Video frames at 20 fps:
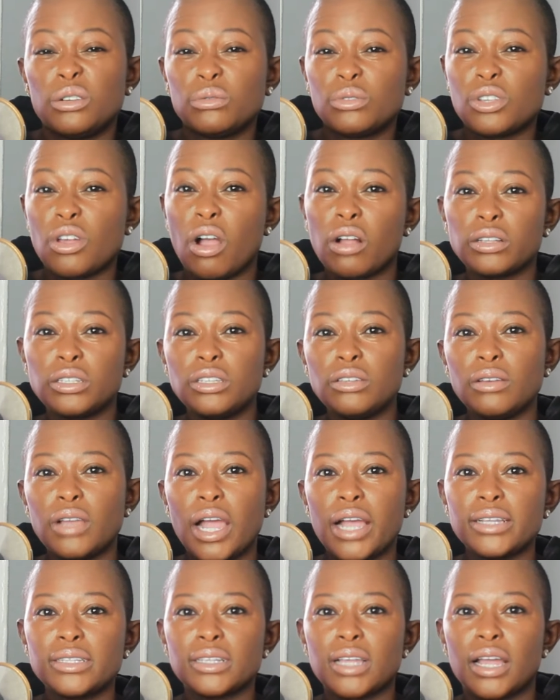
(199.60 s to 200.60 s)
talk to you
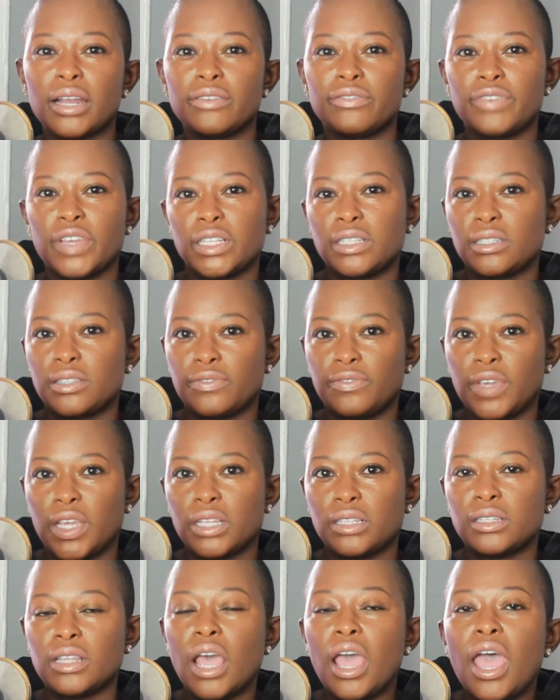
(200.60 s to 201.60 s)
guys kind of face to
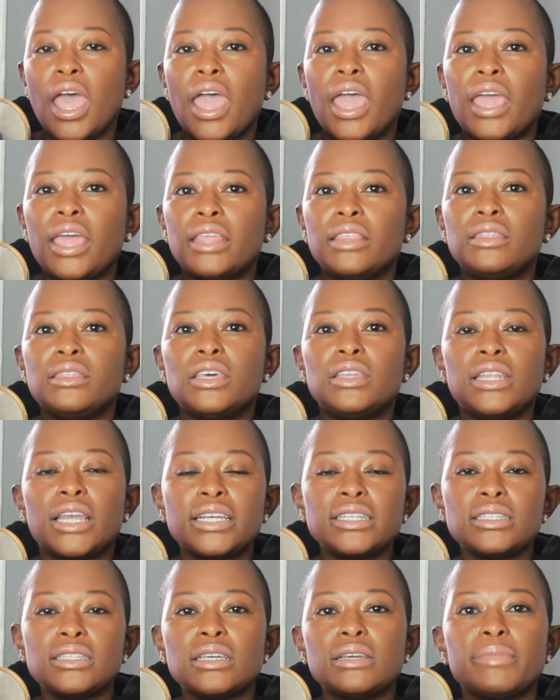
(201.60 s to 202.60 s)
face. And the
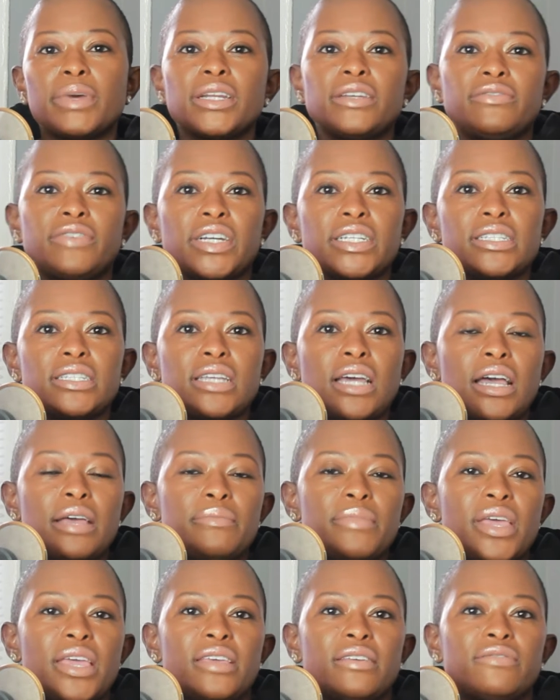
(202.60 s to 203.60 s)
nice thing about advice
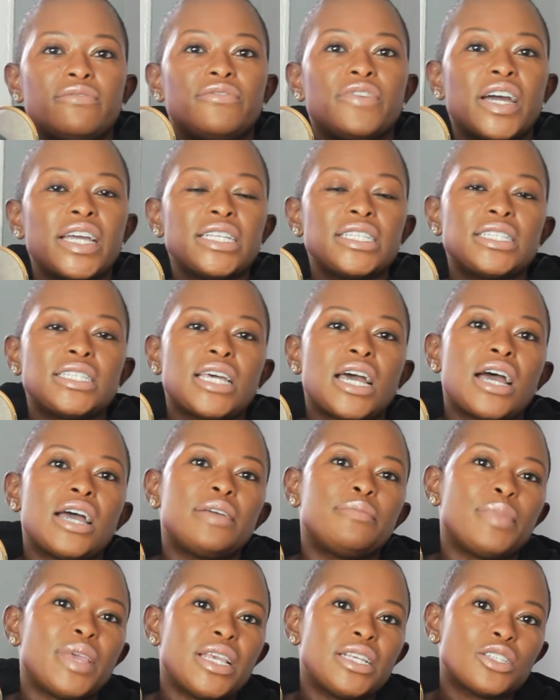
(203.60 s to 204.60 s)
time
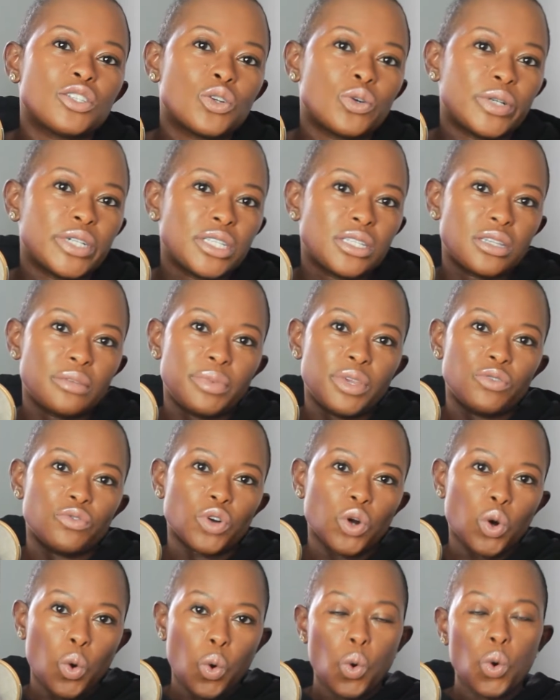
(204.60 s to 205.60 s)
is going to be
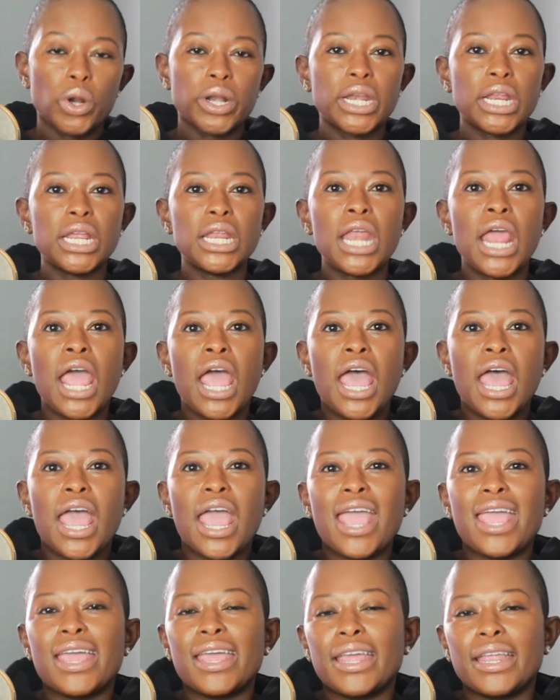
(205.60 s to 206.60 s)
recorded,
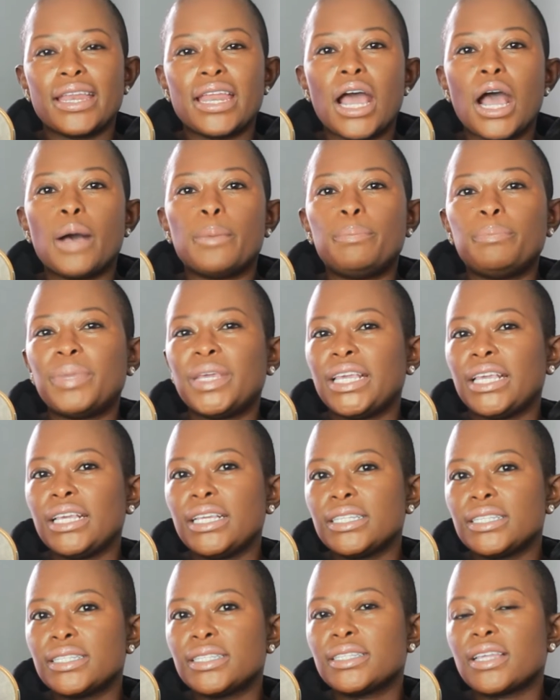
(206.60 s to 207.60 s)
and a
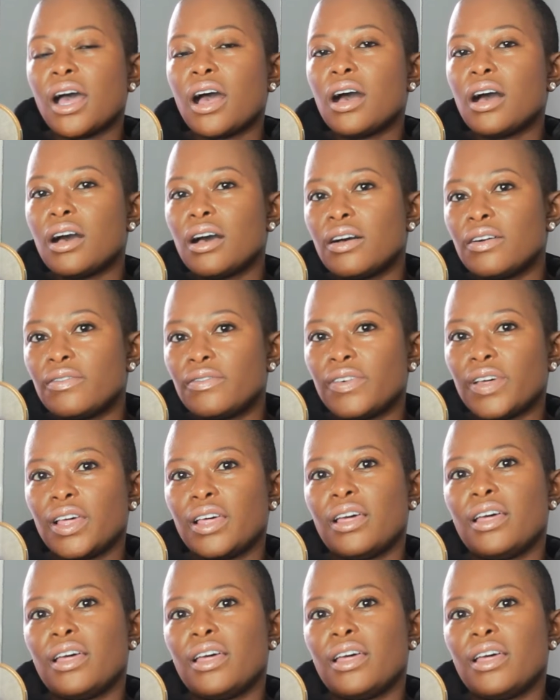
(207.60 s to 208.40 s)
piece of